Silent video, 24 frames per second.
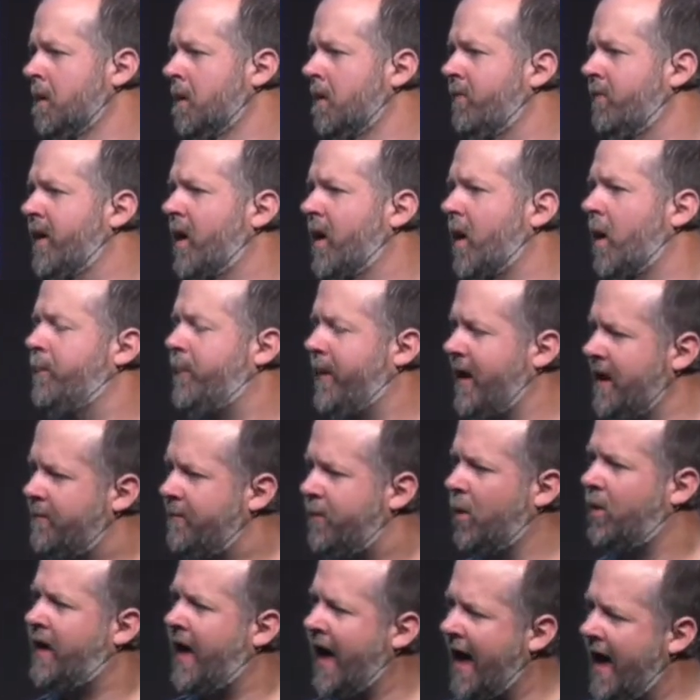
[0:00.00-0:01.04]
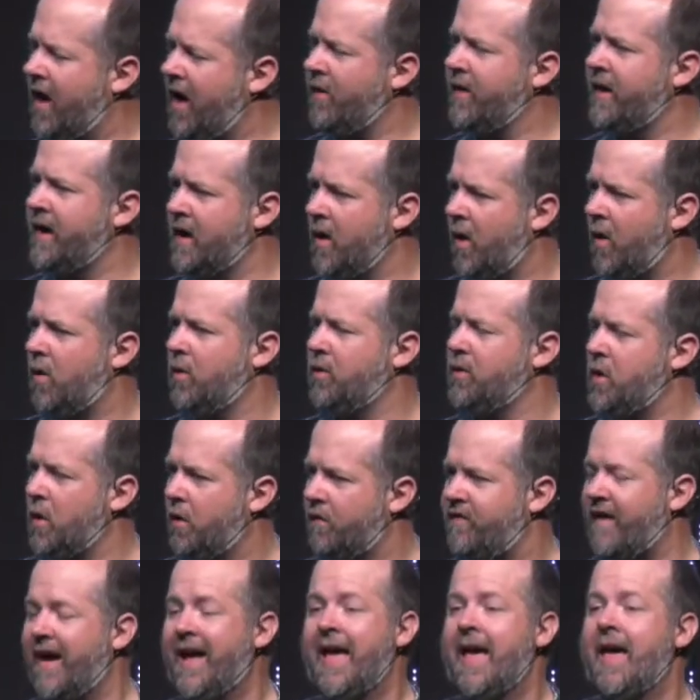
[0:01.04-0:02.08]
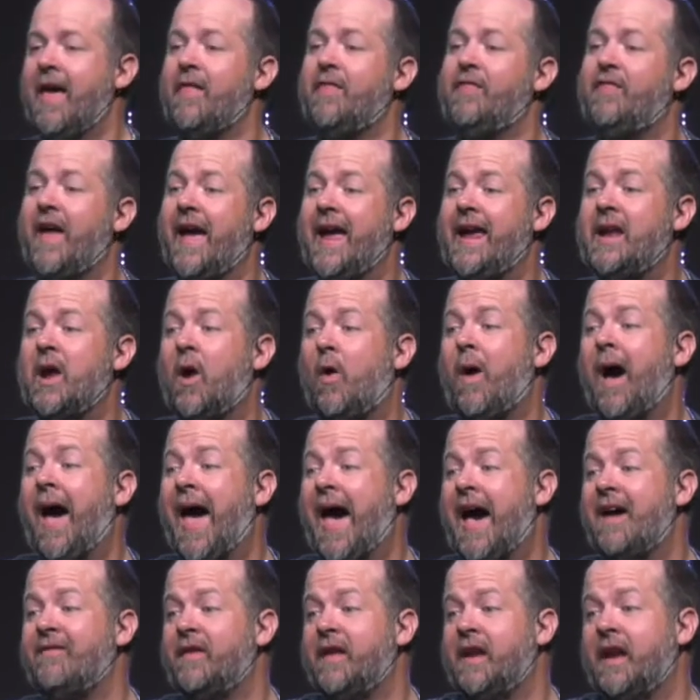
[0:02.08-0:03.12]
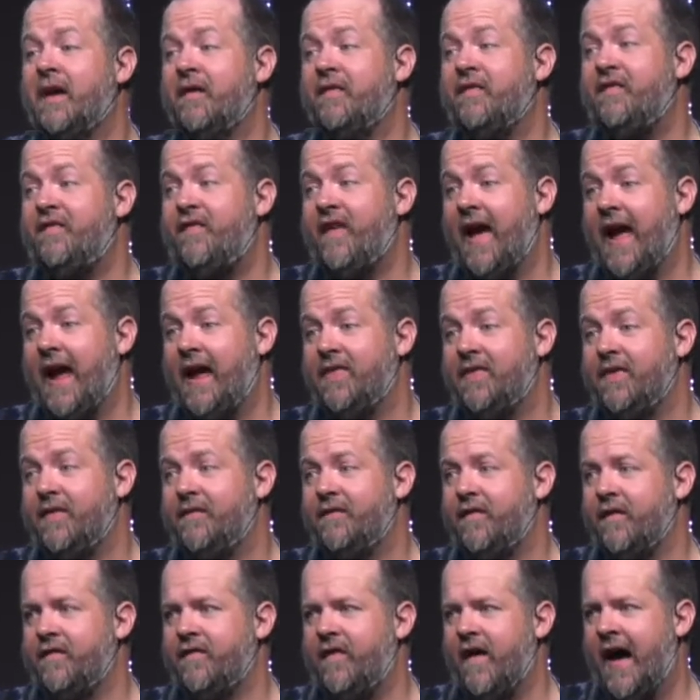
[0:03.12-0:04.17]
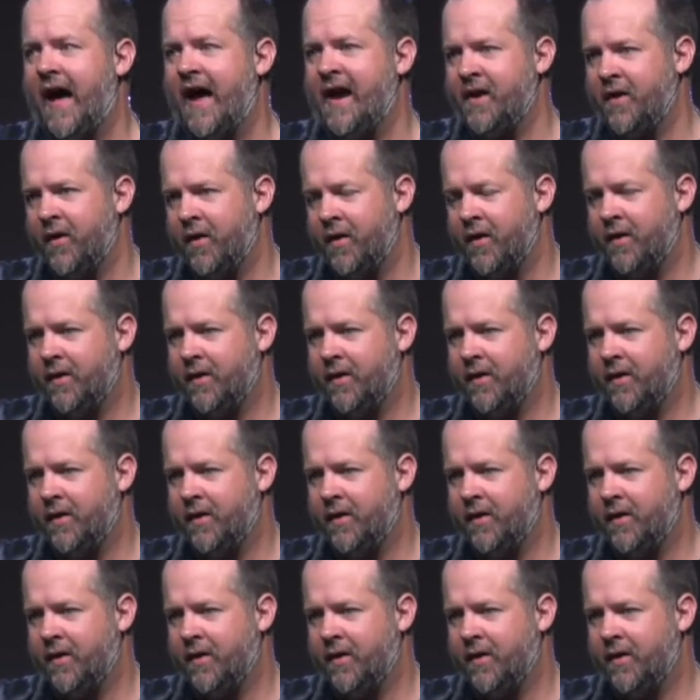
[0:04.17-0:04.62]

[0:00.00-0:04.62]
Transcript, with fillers: There are people counting on your They don't have enough faith for fire.